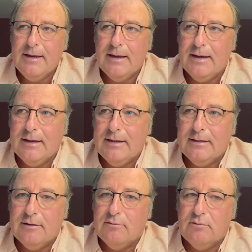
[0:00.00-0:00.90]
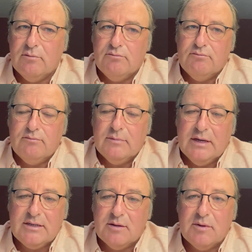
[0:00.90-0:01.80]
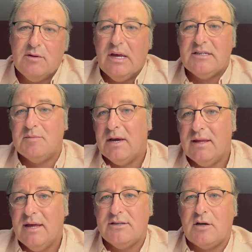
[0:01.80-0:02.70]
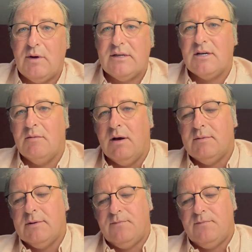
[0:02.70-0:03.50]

and that's about it. That's a quick sum up.